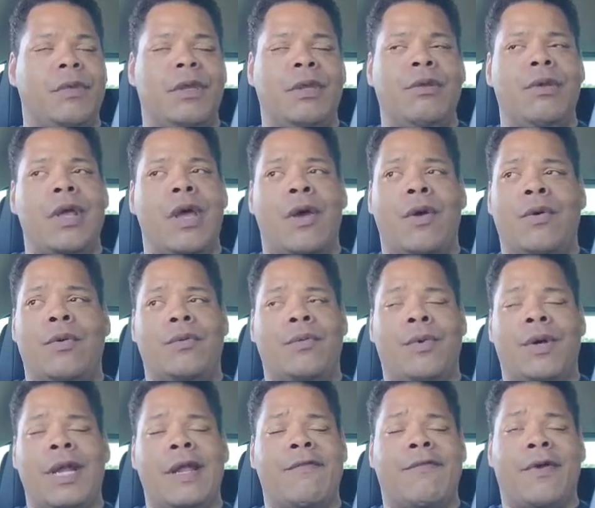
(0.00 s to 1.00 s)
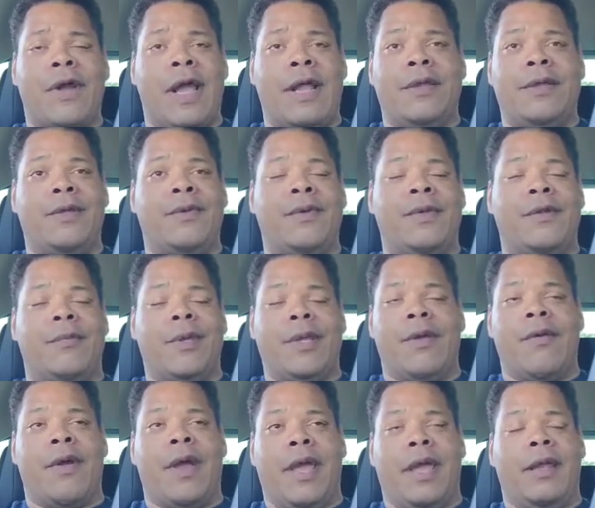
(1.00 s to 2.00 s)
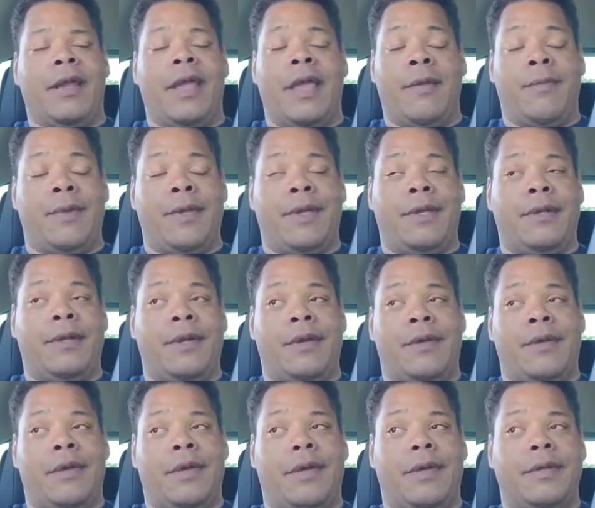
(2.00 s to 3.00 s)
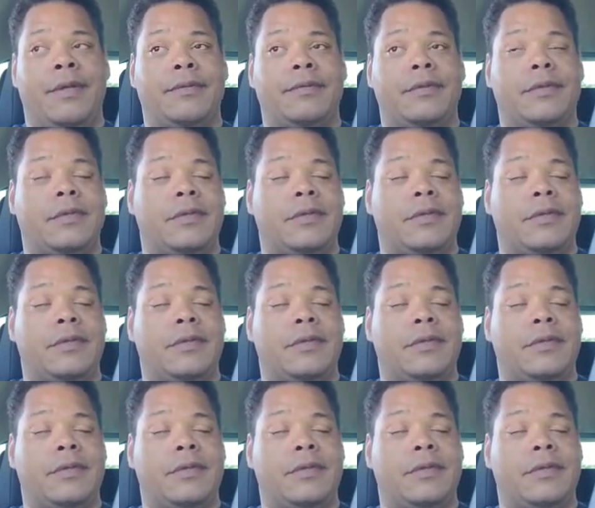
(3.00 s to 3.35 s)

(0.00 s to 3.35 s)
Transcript: you know, whatever I do, it'll be great. Amen. Okay.